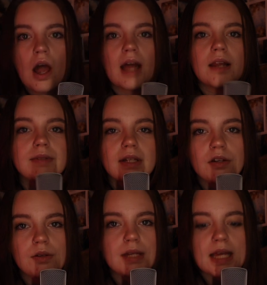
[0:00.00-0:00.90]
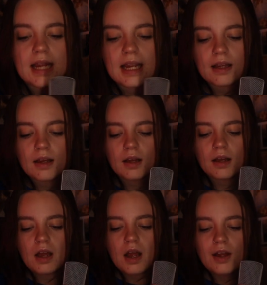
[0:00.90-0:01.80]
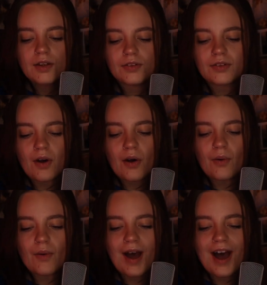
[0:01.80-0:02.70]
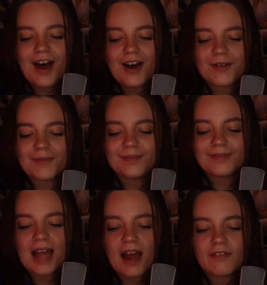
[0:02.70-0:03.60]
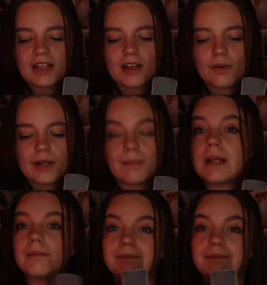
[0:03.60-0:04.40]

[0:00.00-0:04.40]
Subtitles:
and I was like, are you kidding? So that really annoyed me.